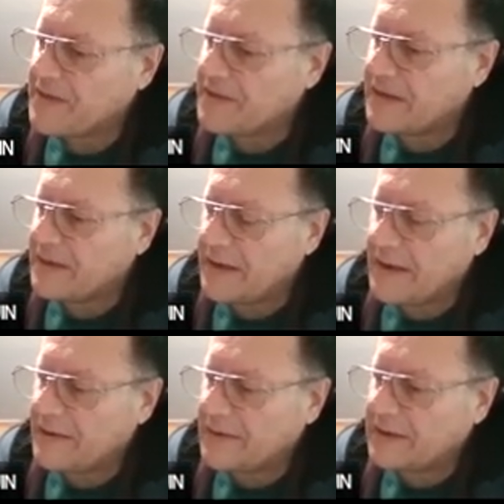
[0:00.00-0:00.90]
thing
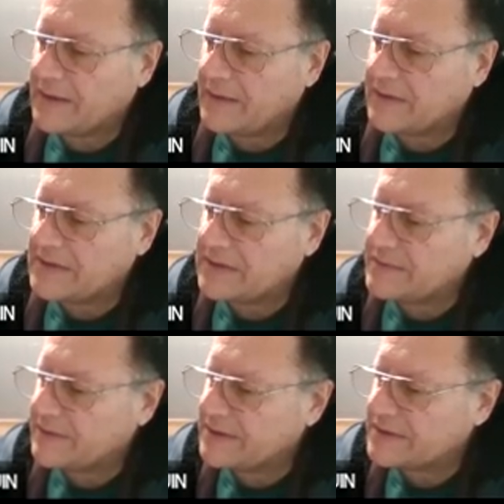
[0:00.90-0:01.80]
every time. This is
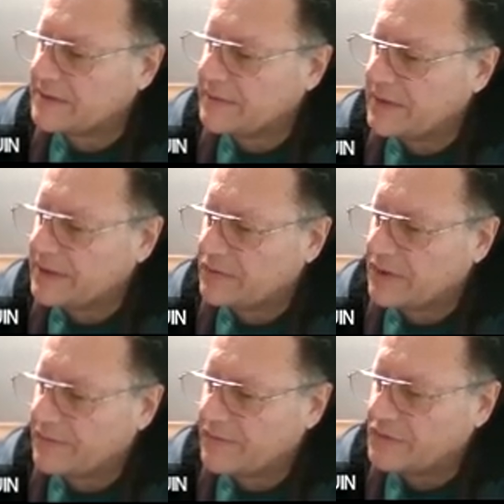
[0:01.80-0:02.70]
very similar to
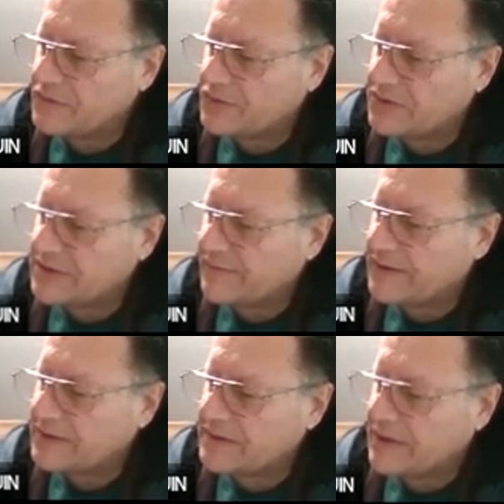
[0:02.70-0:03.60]
the functions. These are
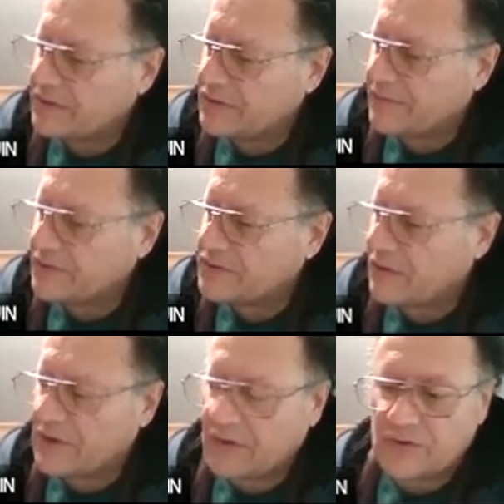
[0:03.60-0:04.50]
very similar to the functions that
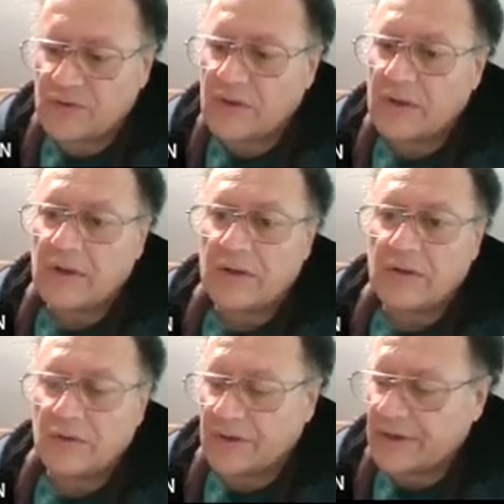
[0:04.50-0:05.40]
we use
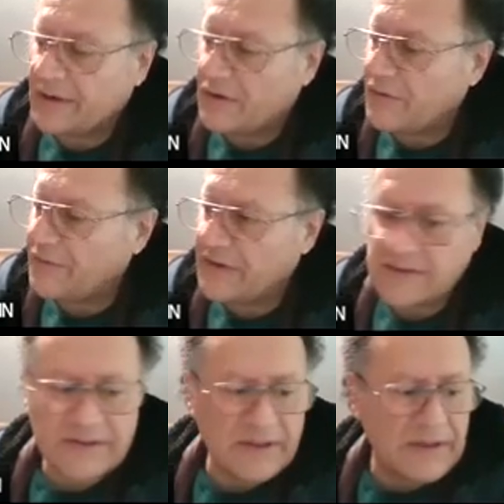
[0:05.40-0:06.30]
to create
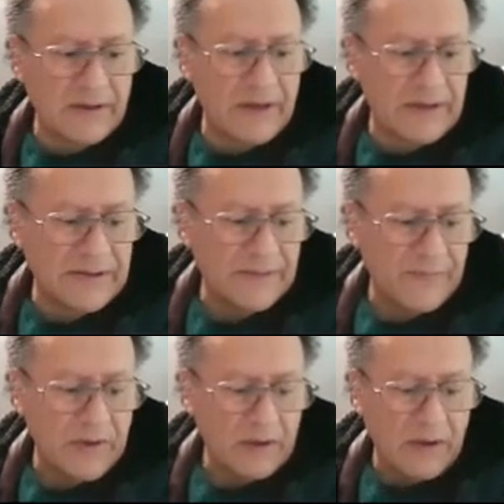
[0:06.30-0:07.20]
confidence intervals
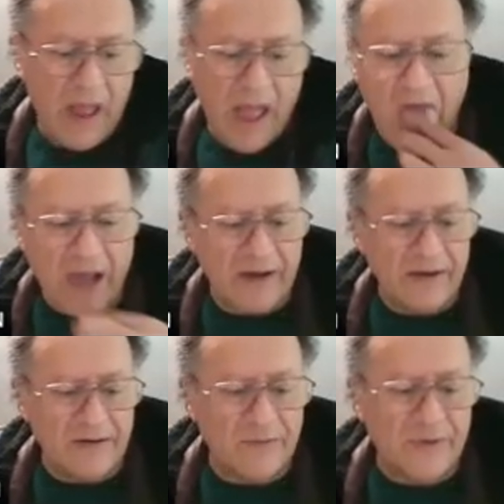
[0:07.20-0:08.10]

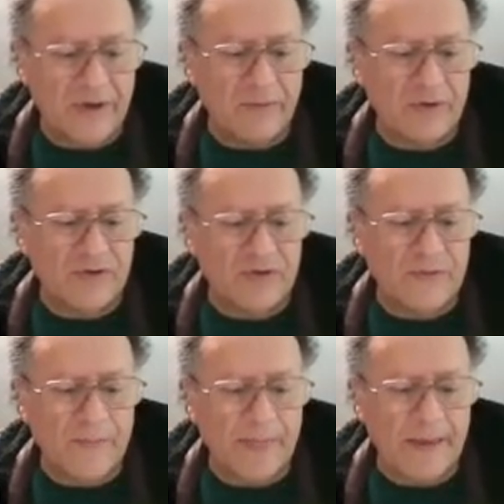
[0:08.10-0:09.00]
in our previous
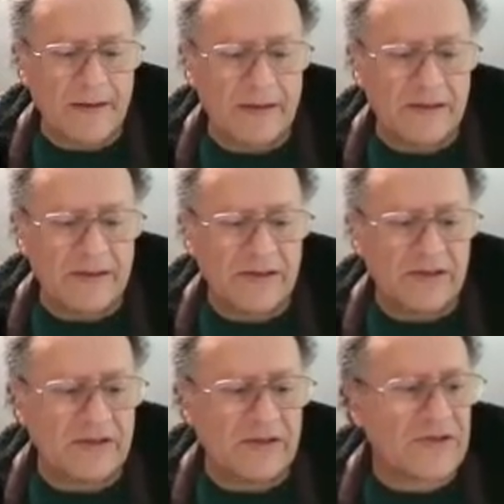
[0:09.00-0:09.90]

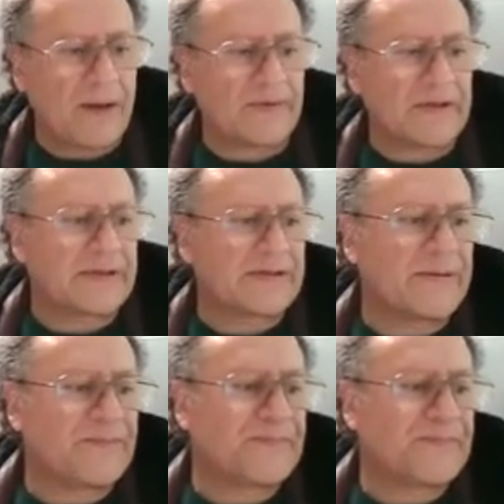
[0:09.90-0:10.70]
chapters.